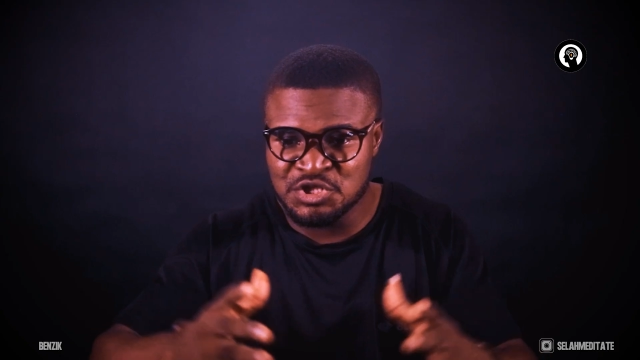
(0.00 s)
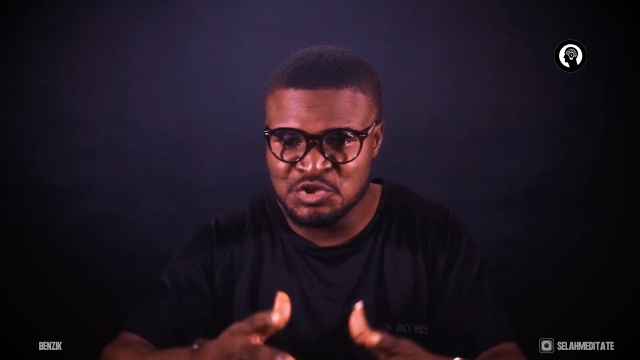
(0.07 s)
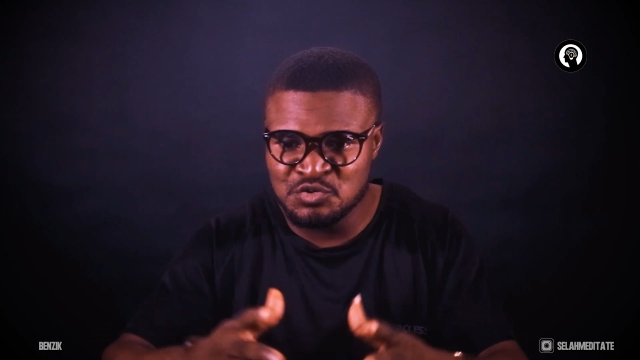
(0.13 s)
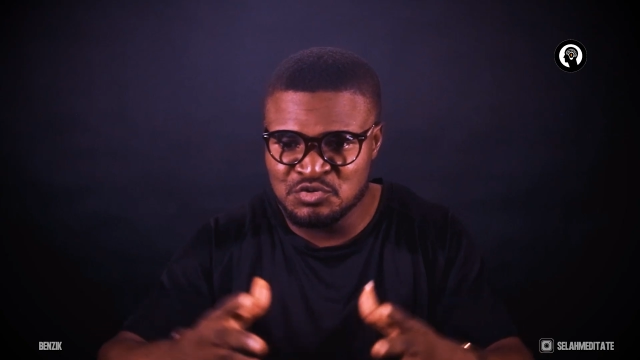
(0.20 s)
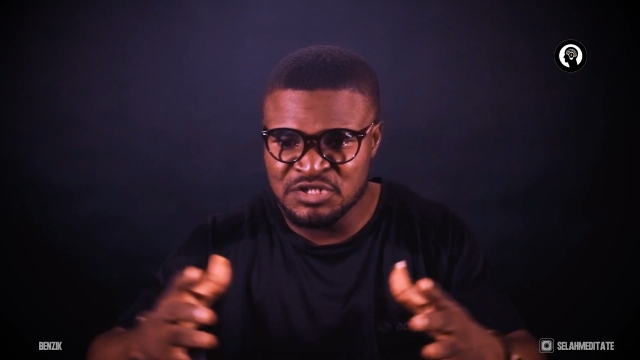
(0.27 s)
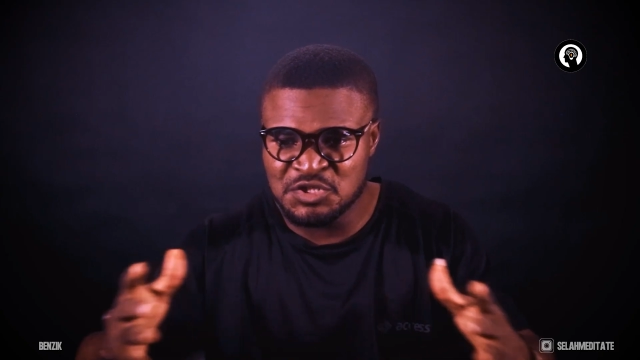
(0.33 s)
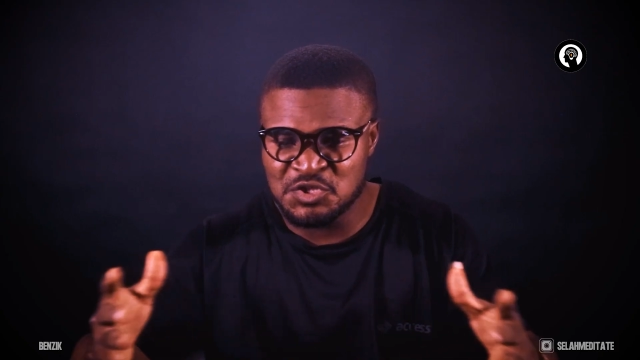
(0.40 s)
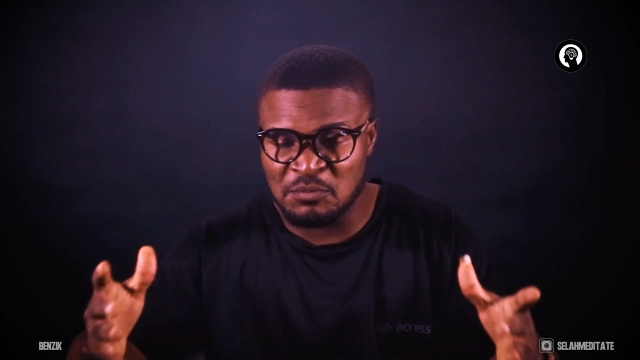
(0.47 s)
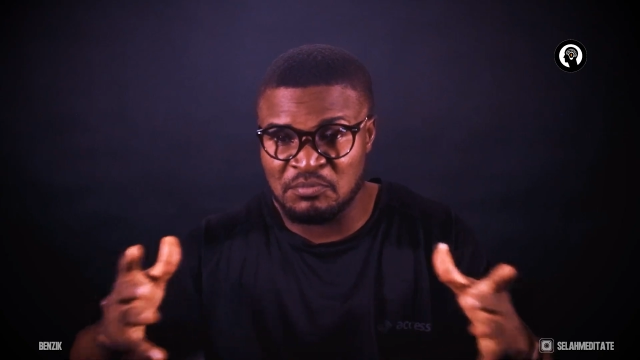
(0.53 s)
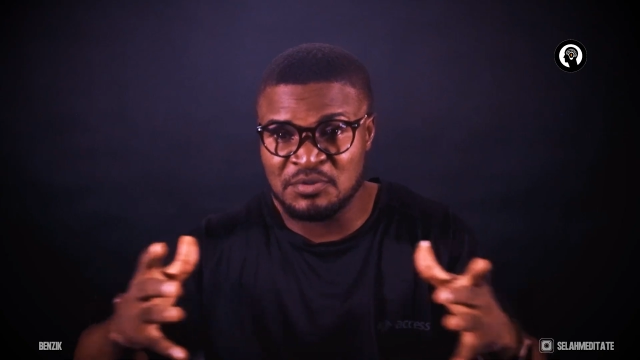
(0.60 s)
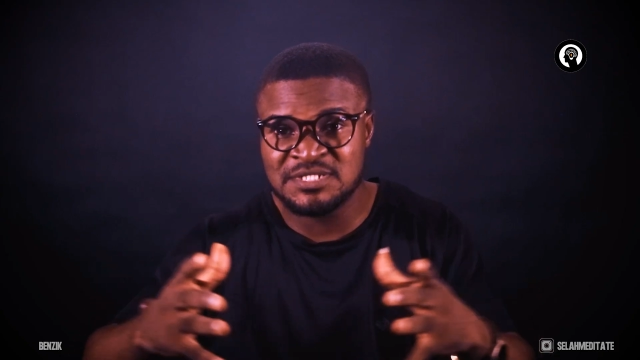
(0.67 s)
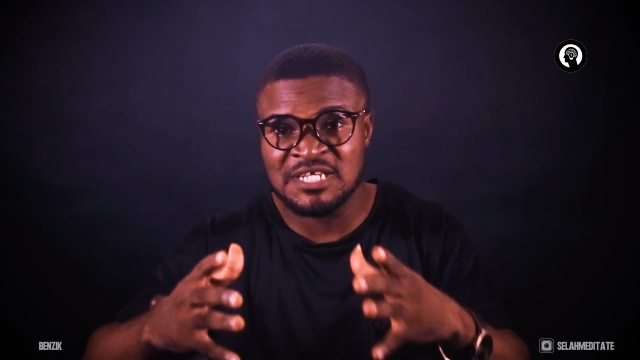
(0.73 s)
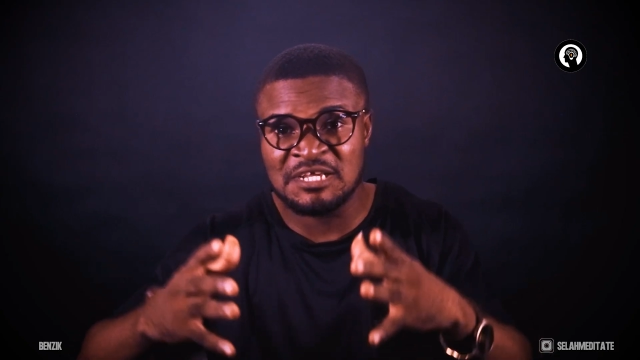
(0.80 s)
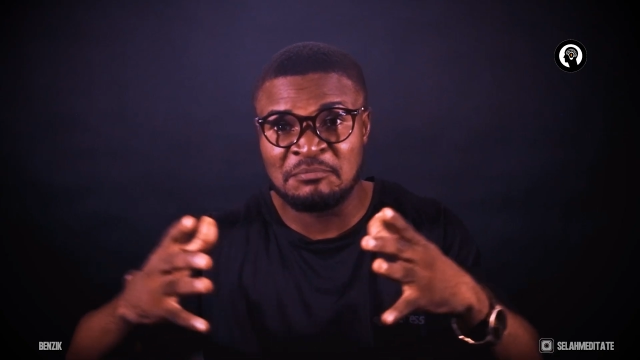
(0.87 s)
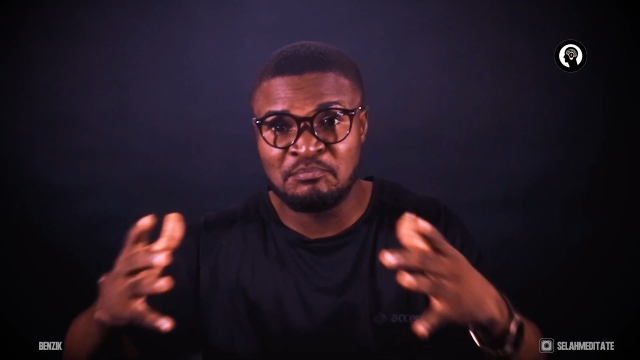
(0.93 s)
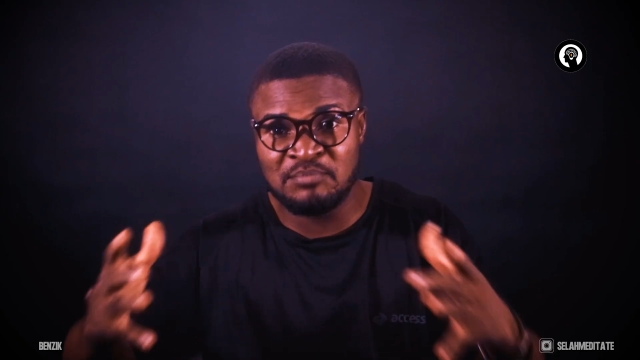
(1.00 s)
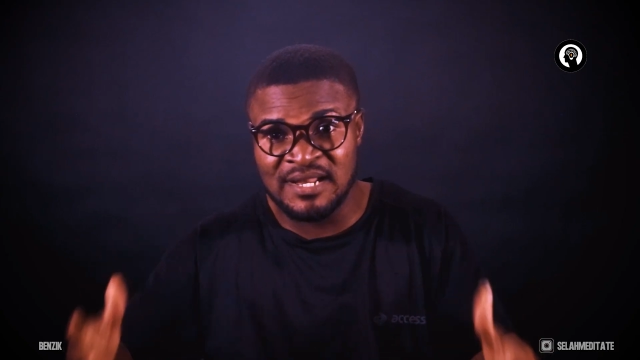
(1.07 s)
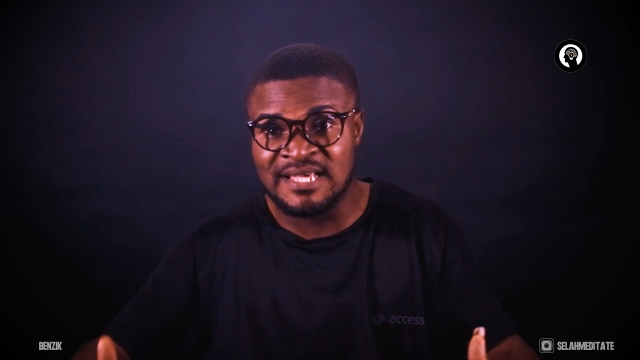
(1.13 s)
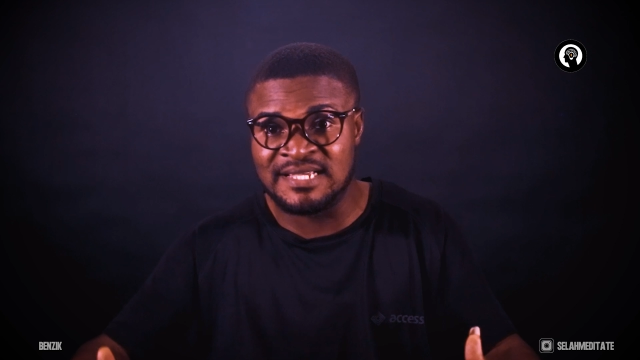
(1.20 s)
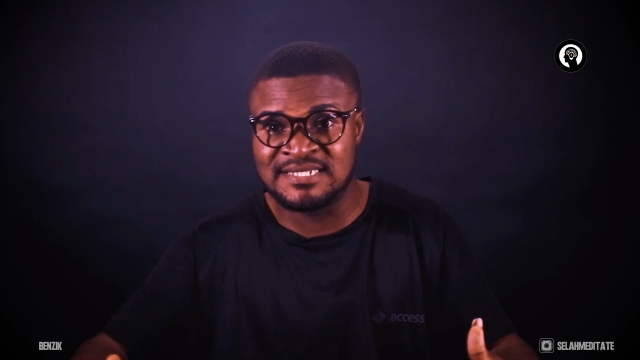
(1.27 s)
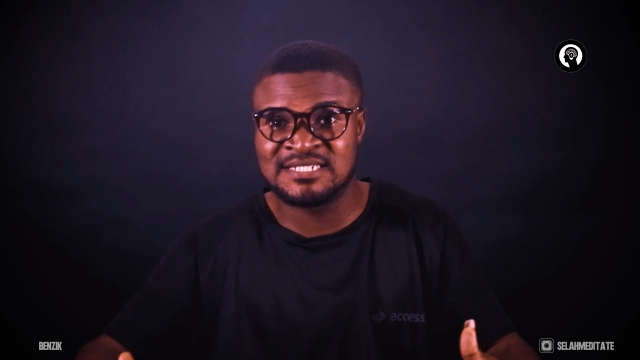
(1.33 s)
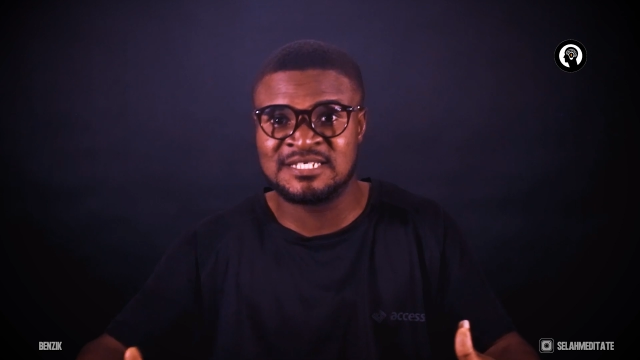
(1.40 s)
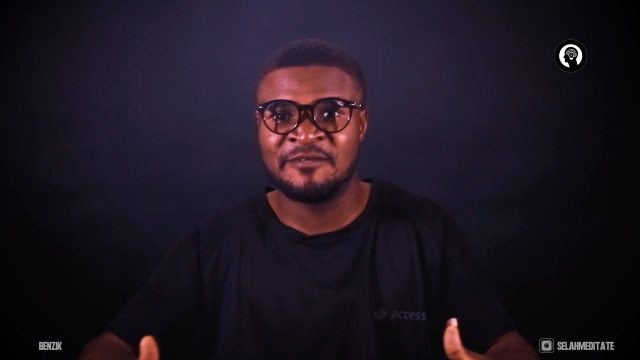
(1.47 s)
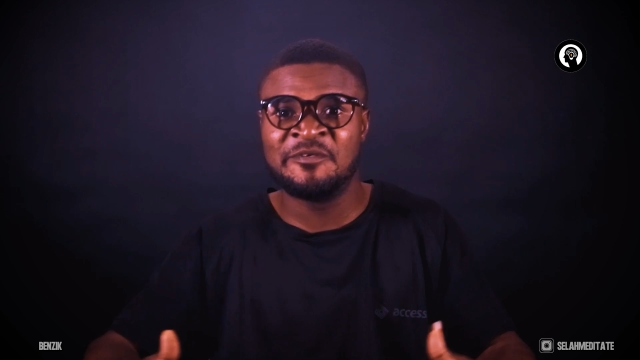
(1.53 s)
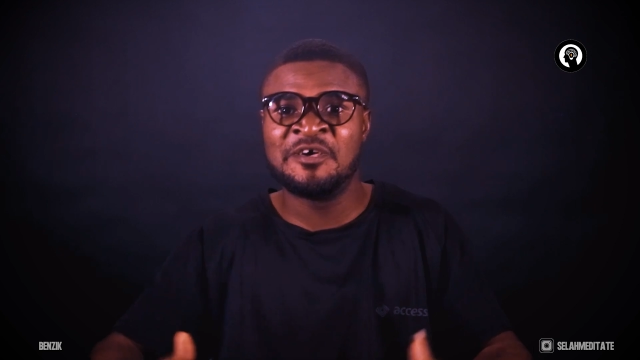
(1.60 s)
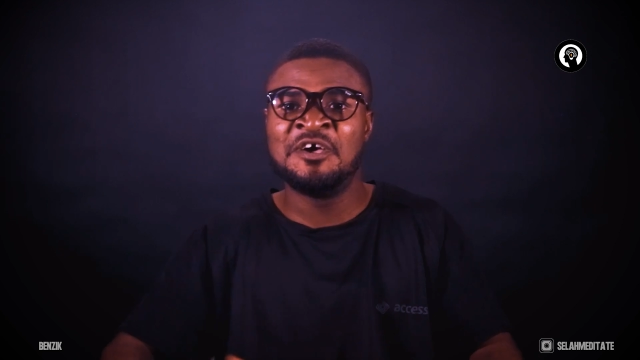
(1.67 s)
do you need to put in place